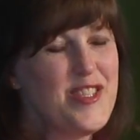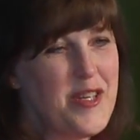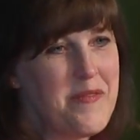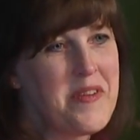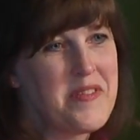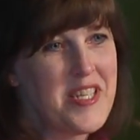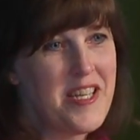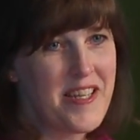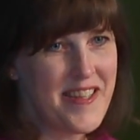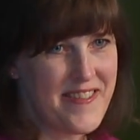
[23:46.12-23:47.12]
he told me it was an
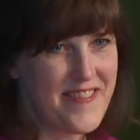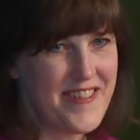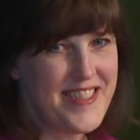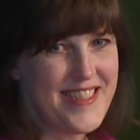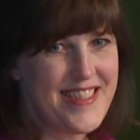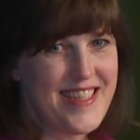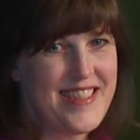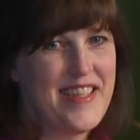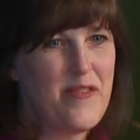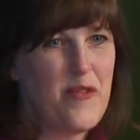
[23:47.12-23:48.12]
ugly horse.
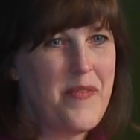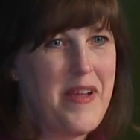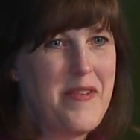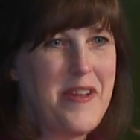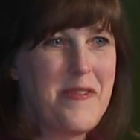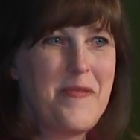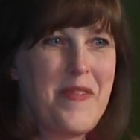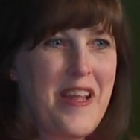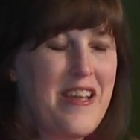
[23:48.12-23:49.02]
I said, well, maybe you,